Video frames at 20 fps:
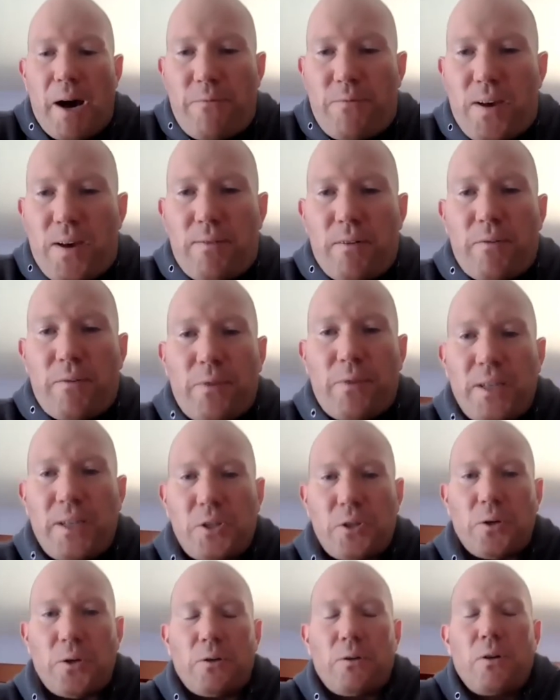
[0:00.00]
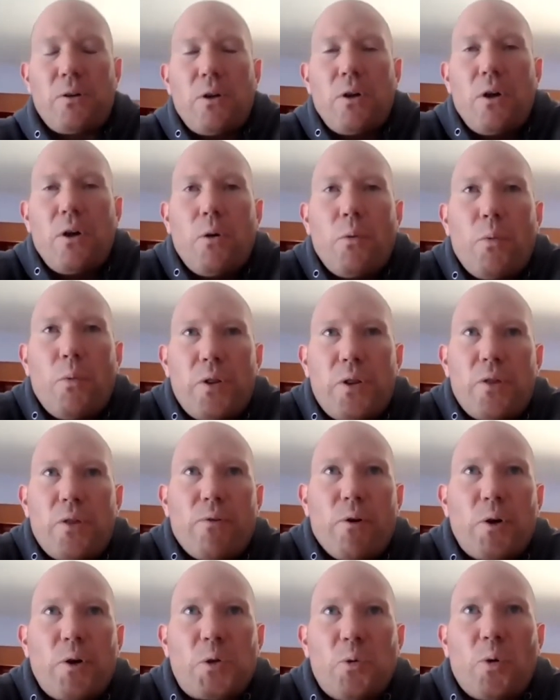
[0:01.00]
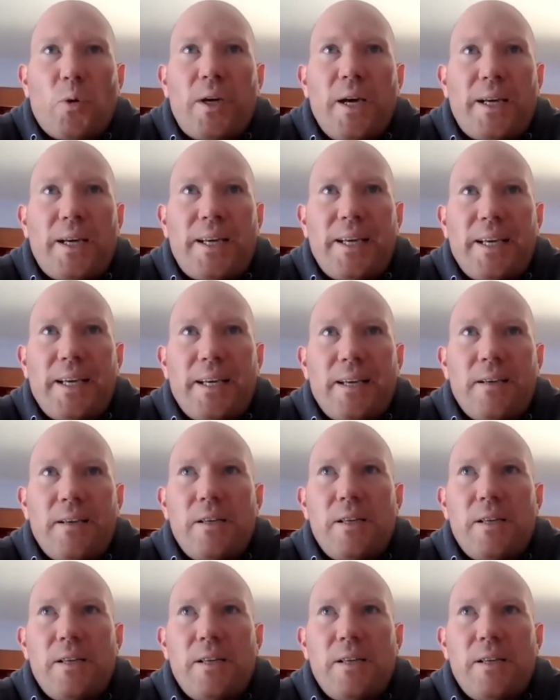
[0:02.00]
favorite feature with virtual kicking